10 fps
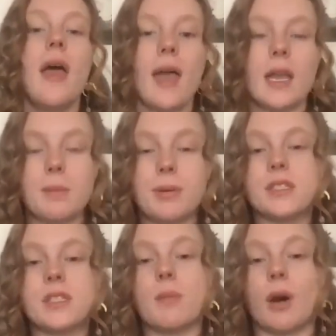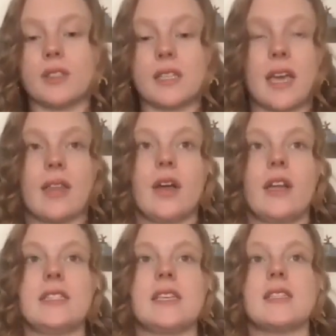and it puts them all together
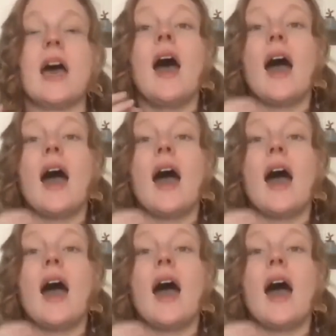and it says,